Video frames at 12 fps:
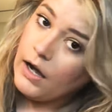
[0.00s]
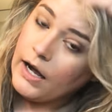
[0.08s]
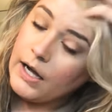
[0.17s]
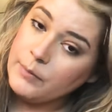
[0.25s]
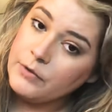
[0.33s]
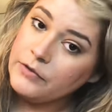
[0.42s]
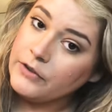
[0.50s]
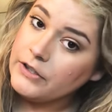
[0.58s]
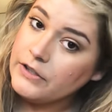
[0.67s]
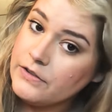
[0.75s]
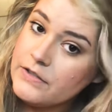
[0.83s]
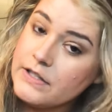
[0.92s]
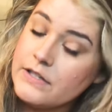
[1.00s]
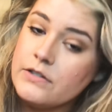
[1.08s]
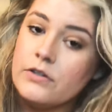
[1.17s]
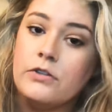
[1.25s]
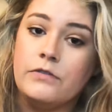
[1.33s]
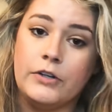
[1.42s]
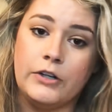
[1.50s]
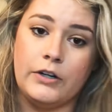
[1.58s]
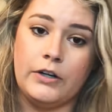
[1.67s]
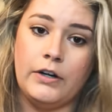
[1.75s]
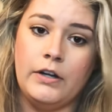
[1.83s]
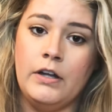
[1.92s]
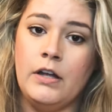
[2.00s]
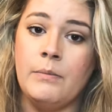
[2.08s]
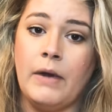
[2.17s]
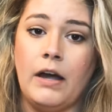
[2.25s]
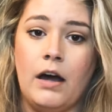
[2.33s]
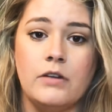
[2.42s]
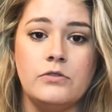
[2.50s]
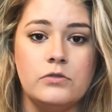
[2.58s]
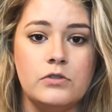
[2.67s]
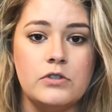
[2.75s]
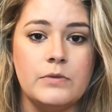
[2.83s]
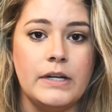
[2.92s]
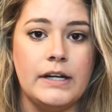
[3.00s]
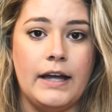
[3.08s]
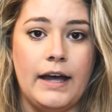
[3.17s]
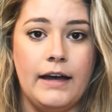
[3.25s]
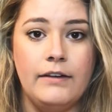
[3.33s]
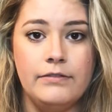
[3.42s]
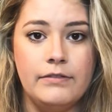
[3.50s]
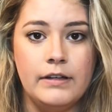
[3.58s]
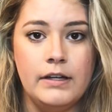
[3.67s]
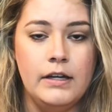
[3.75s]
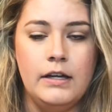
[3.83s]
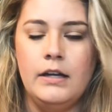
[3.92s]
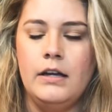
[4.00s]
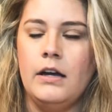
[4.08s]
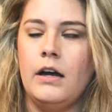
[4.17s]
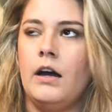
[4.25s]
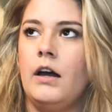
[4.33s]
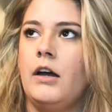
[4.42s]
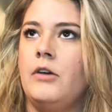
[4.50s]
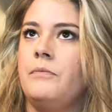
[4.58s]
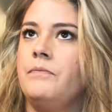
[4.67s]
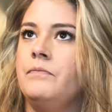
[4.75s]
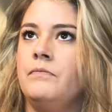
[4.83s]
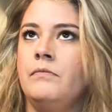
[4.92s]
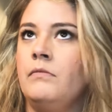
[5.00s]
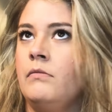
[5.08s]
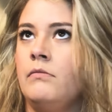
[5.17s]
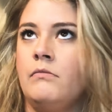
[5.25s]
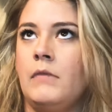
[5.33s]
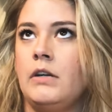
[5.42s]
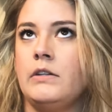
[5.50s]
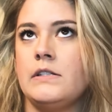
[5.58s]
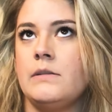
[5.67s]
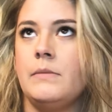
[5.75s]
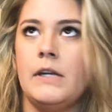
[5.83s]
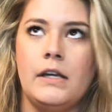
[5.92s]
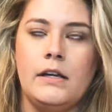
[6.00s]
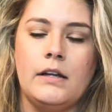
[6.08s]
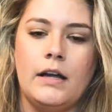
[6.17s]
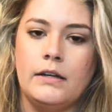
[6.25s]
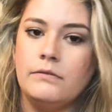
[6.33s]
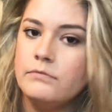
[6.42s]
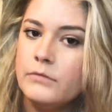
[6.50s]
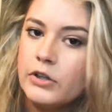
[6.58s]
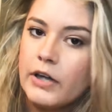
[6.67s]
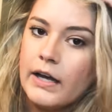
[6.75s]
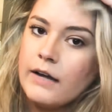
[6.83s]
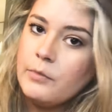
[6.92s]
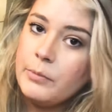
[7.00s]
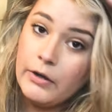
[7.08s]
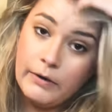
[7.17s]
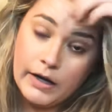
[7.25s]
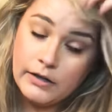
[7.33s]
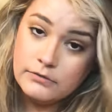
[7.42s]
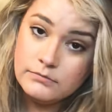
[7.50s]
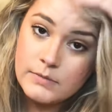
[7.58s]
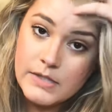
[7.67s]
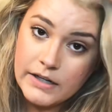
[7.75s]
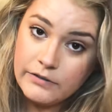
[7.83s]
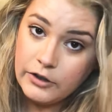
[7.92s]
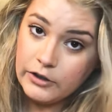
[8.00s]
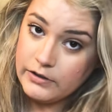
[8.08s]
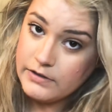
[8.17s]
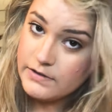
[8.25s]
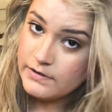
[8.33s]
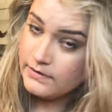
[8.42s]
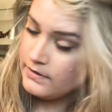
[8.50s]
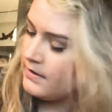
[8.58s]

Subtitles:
I prefer to use this over my Hot Tools 1.5. Main reason being I look like I have a blowout instead of curls.